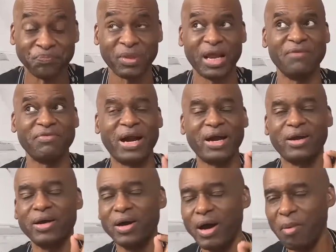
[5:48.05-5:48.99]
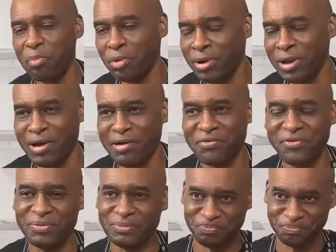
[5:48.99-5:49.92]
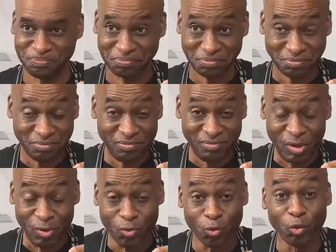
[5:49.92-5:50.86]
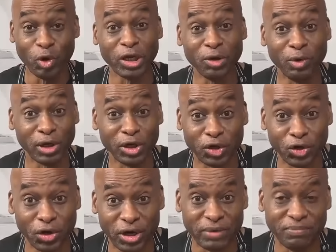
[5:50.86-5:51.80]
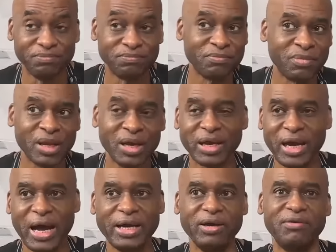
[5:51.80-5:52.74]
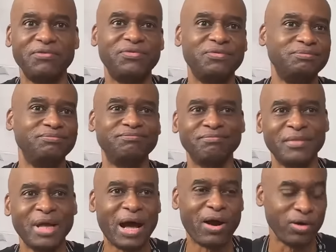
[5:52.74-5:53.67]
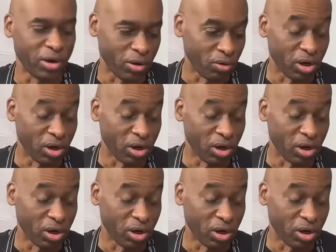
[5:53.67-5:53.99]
But I've got a couple of really, really good kind of, I don't know,